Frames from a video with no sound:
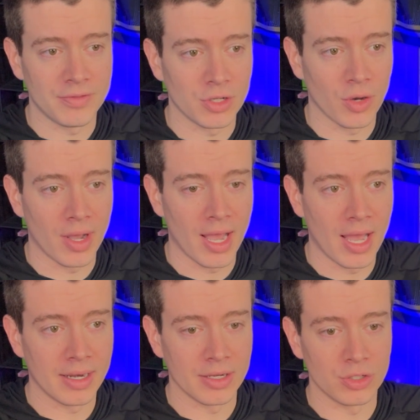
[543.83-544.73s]
to go
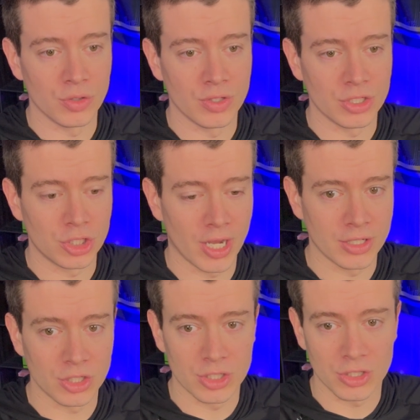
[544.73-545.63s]
ahead and do these
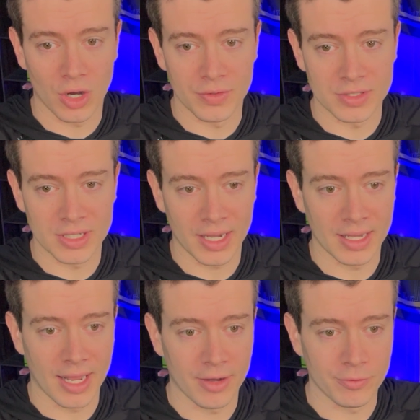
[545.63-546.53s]
changes on the
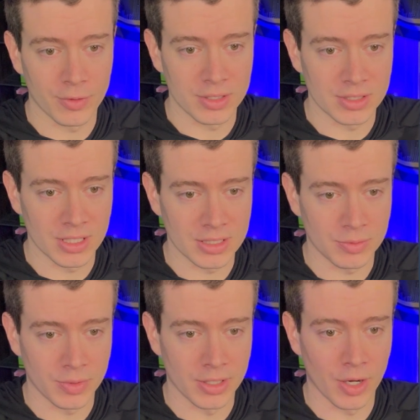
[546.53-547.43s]
second A L F one,
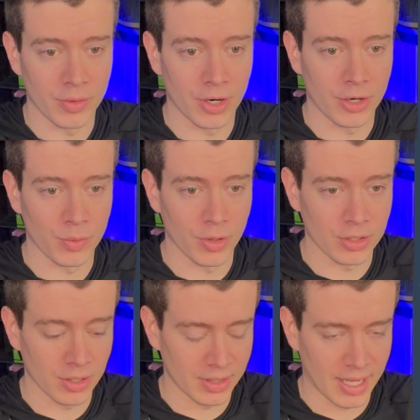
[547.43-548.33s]
since we know it already
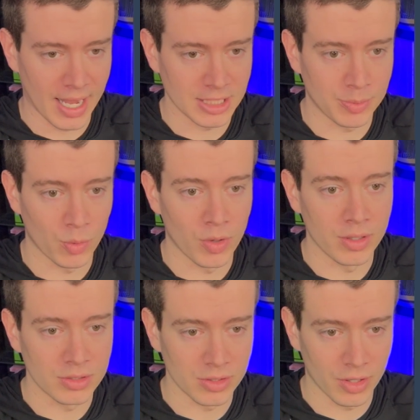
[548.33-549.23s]
worked on the Kaspa one.
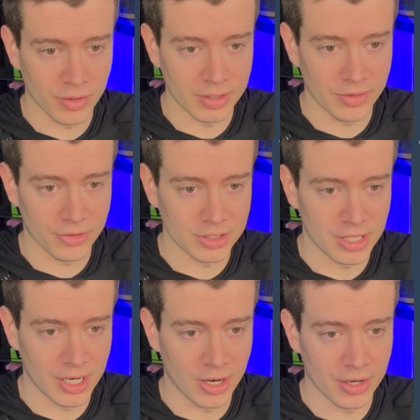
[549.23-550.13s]
So the only difference
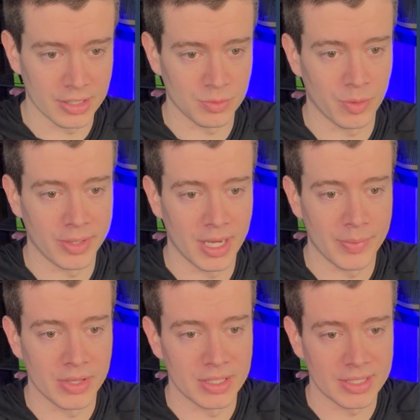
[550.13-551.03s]
here is we'll be
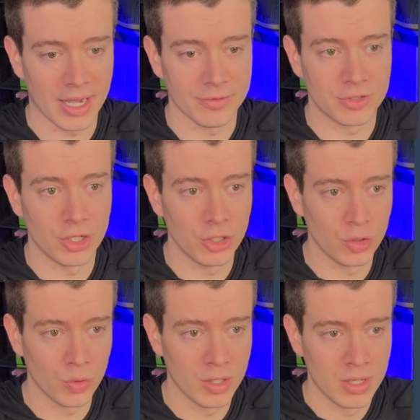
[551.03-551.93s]
naming these A L F
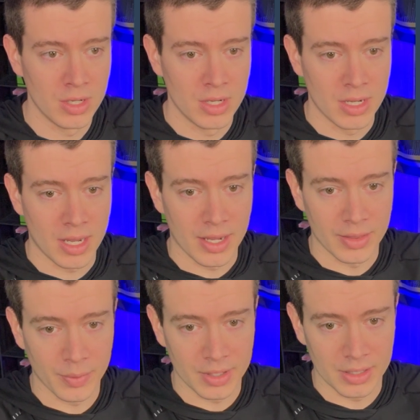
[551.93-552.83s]
two, and
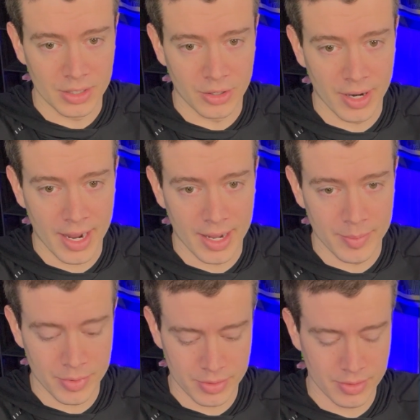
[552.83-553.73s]
then we need to
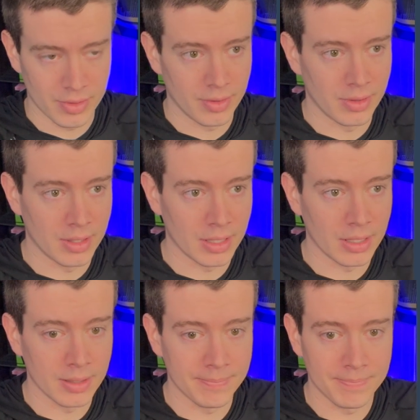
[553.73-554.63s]
grab the